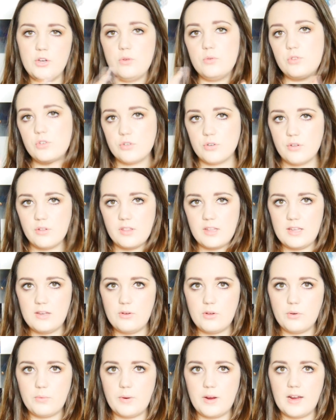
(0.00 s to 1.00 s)
neutral that
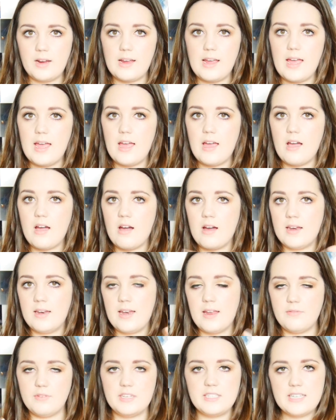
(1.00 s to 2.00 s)
you could wear on
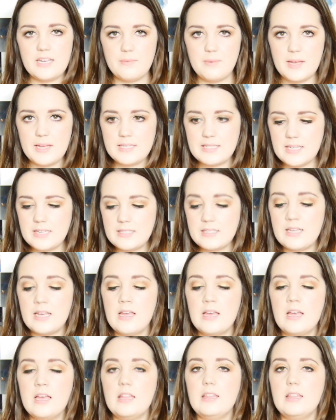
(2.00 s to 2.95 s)
an everyday basis.